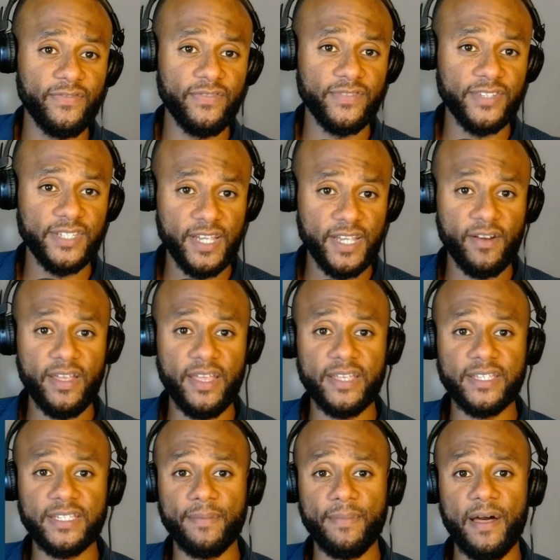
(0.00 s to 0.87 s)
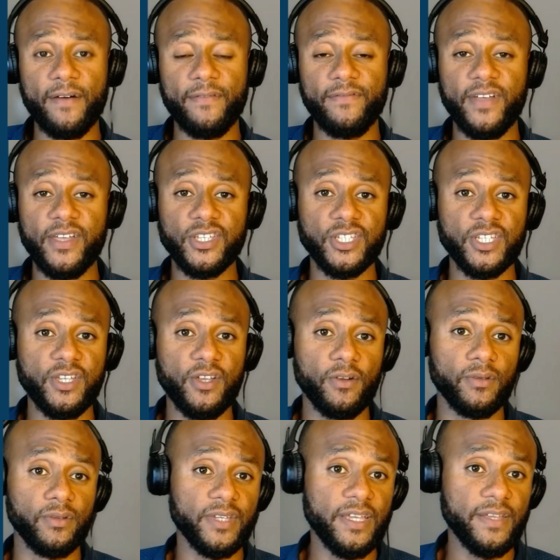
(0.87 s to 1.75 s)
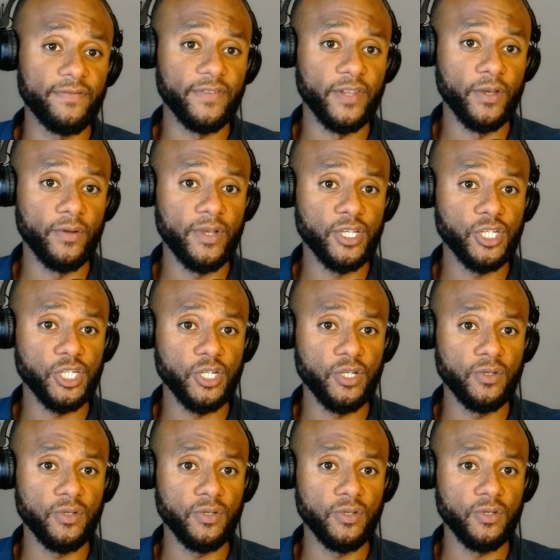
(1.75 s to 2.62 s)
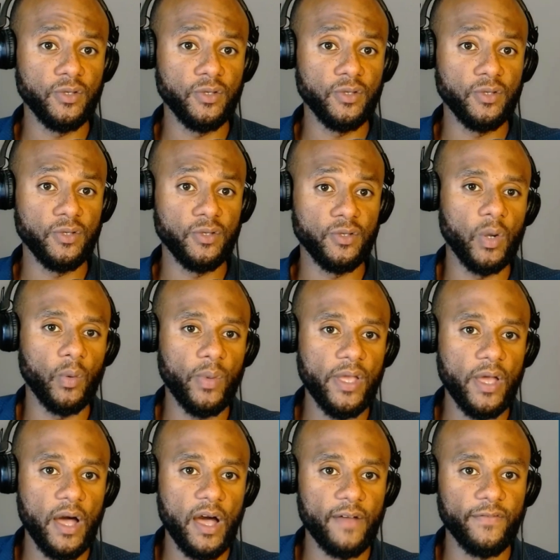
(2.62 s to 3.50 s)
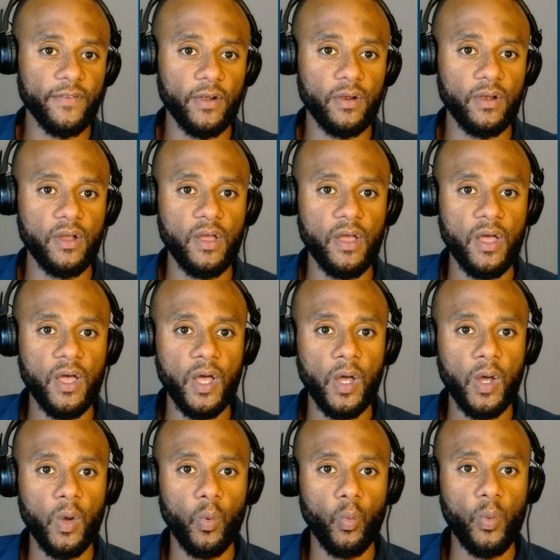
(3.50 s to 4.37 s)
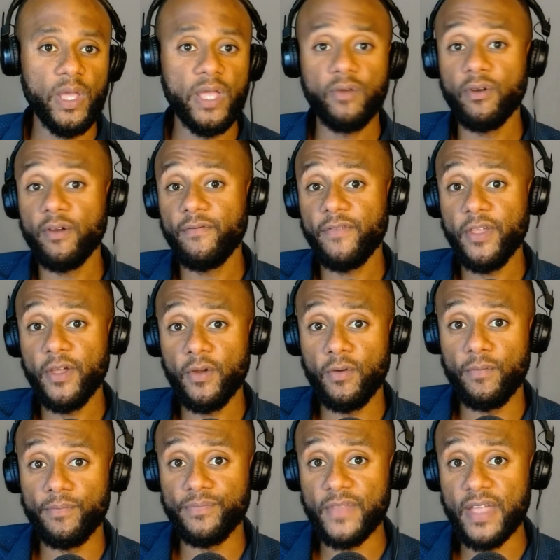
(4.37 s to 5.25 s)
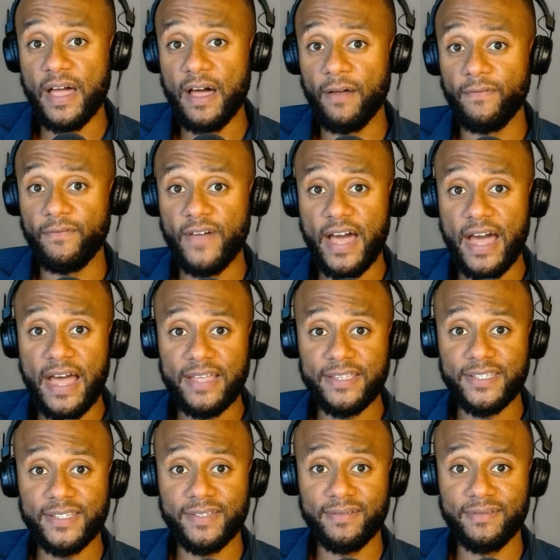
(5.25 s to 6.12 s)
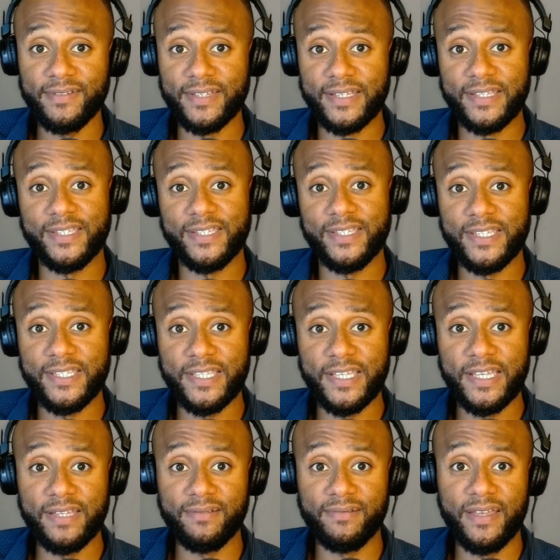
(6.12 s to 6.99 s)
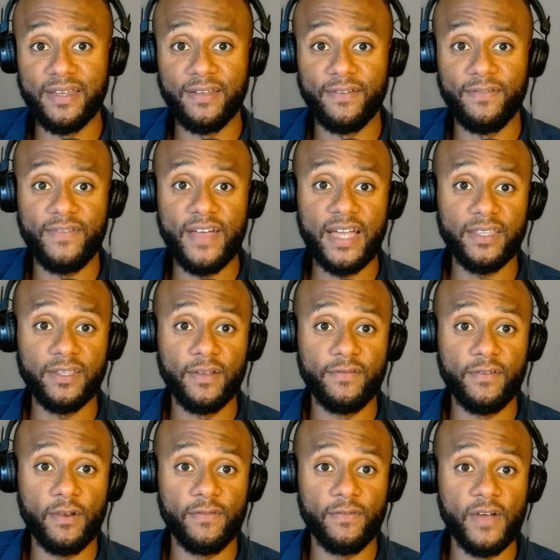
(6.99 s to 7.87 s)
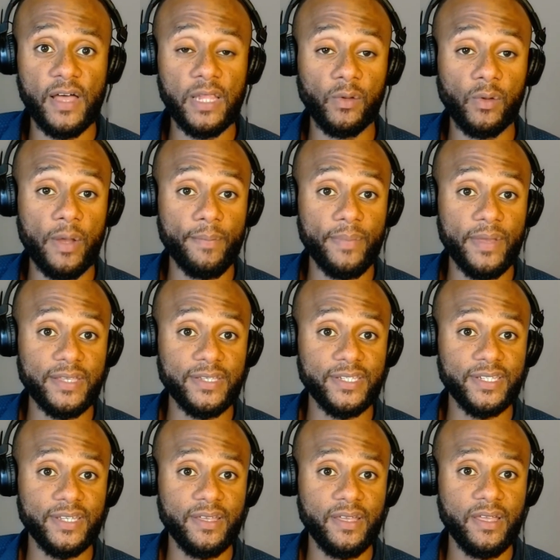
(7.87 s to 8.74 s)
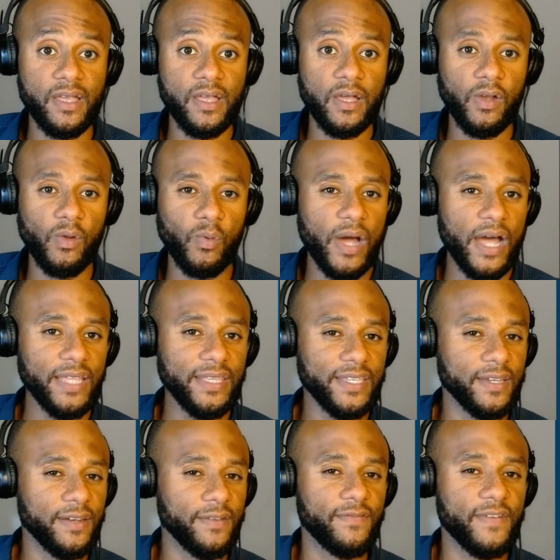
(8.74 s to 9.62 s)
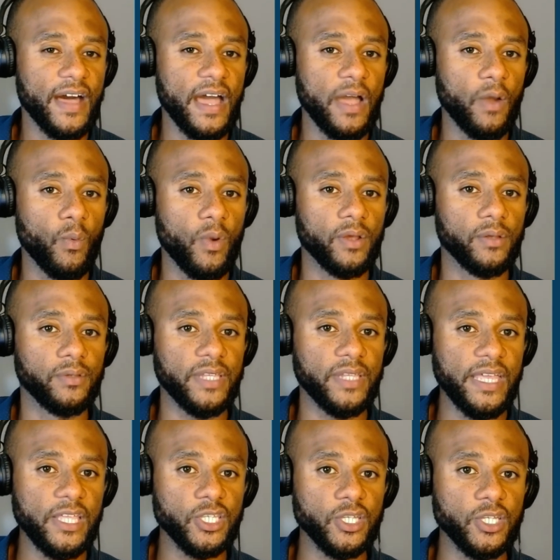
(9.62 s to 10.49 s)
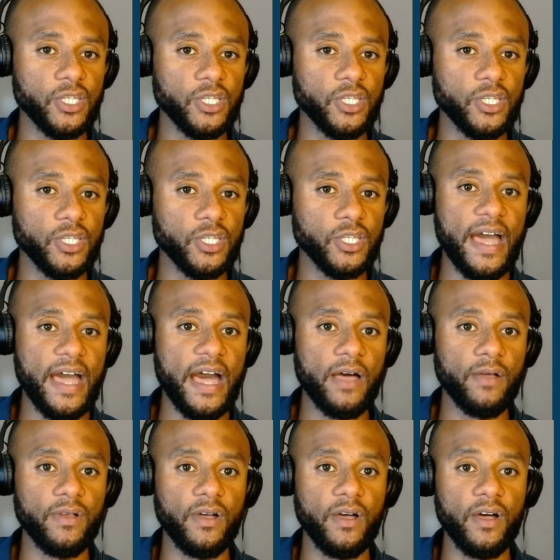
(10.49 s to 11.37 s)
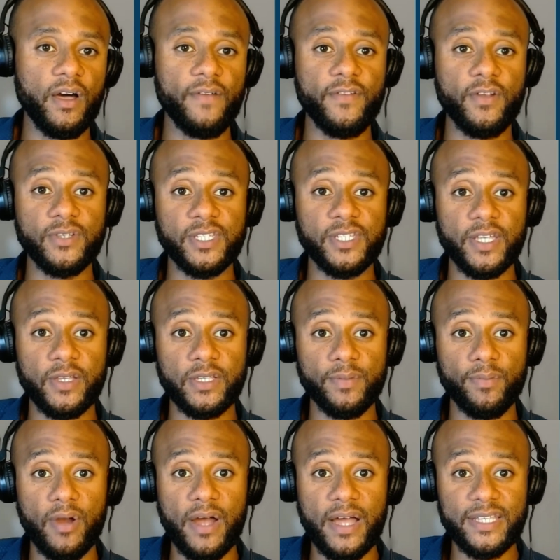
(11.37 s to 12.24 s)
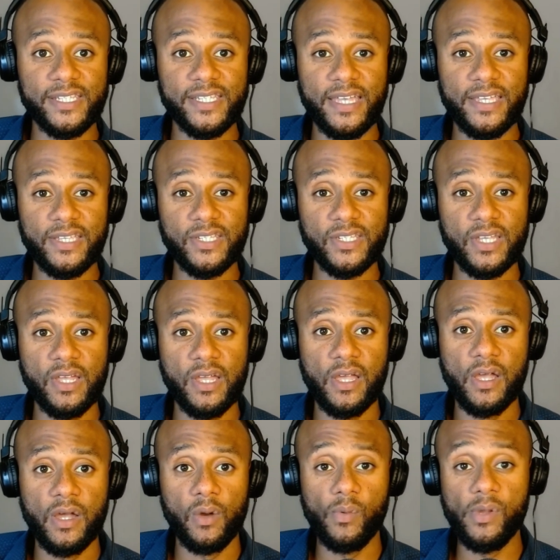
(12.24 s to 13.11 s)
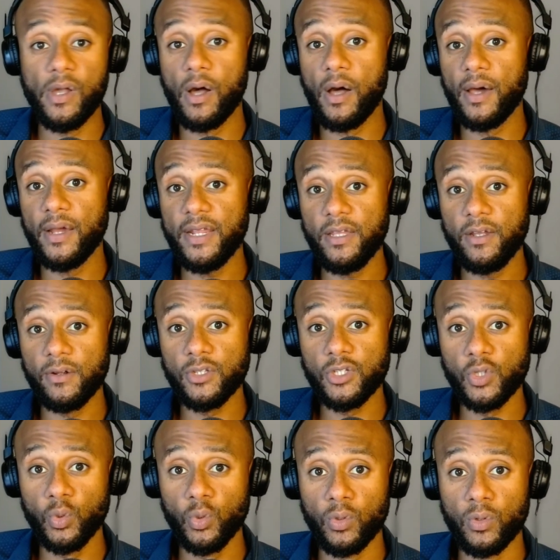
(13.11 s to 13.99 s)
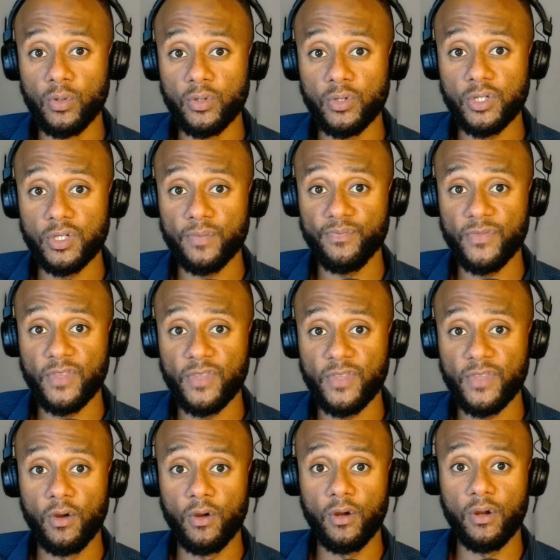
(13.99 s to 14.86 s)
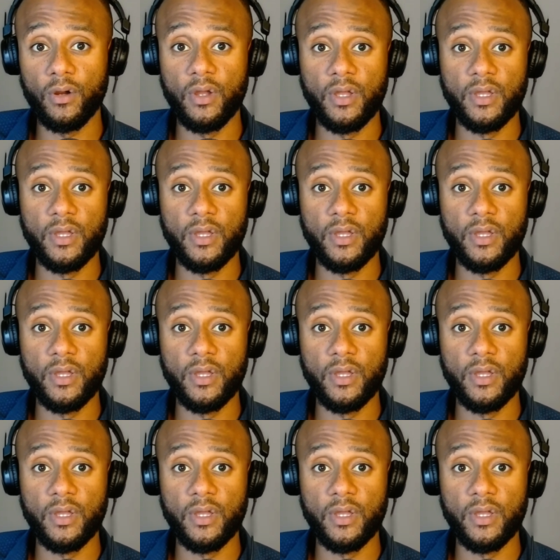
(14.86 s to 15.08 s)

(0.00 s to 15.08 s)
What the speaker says: serious about fixing your lead flow issues, here's what we offer. We review how fast, consistent, and effective your follow-up is. We identify where leads are leaking out of your sales process. We audit your tools, your